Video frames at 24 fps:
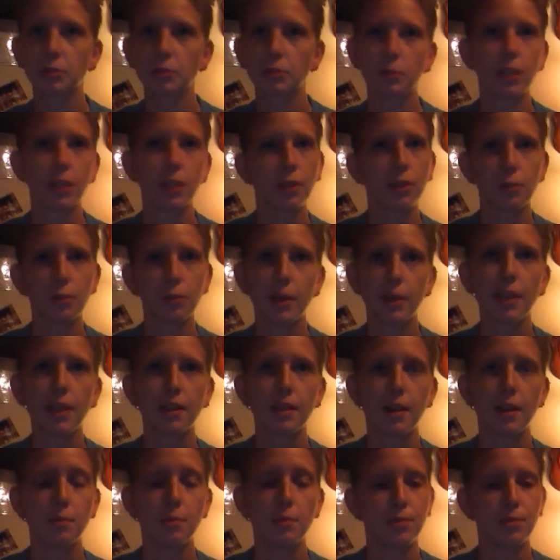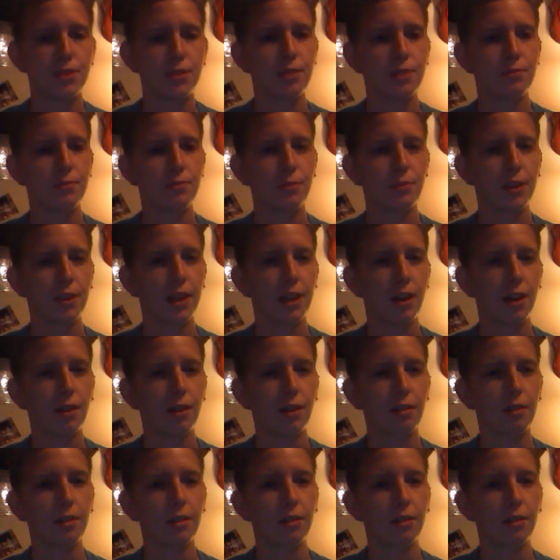we didn't do any of that, but she didn't freak out.